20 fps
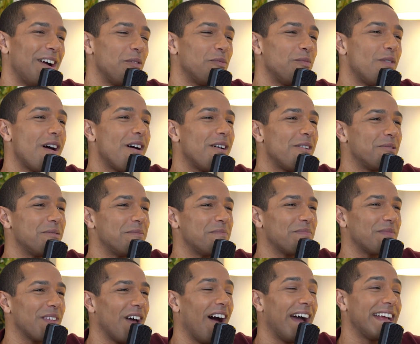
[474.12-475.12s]
Well,
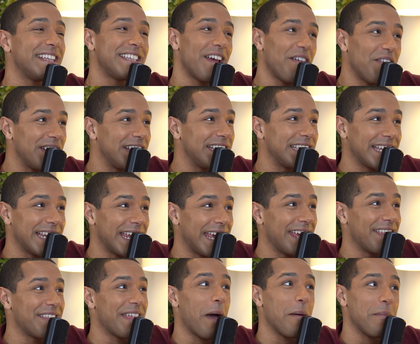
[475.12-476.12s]
I definitely didn't
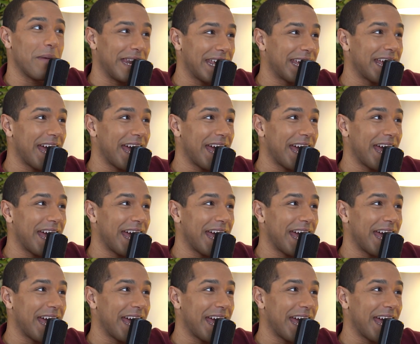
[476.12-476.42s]
eat that many